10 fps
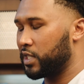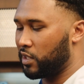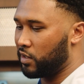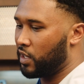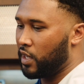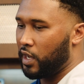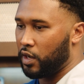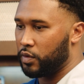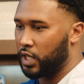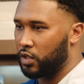So, we
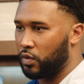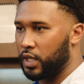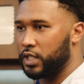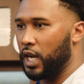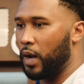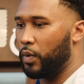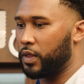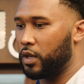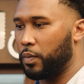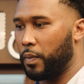just got to do a good job
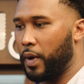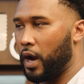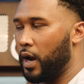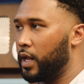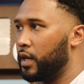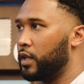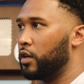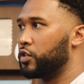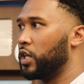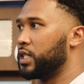with, preparing
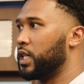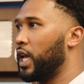and, trusting the